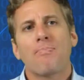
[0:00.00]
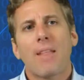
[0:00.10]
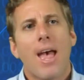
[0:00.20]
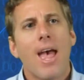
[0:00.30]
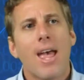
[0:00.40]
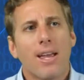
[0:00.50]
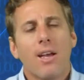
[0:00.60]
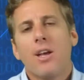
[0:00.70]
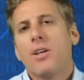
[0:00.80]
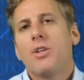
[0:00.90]
hey,
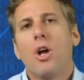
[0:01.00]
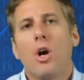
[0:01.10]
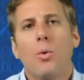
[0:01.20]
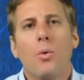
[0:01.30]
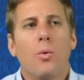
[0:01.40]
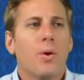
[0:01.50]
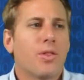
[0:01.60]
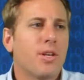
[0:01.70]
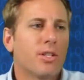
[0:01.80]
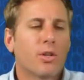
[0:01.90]
with
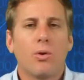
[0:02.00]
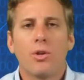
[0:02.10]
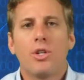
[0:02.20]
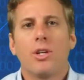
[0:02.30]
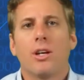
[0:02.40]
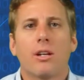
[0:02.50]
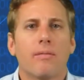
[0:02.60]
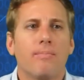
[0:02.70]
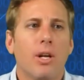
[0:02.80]
this course you get,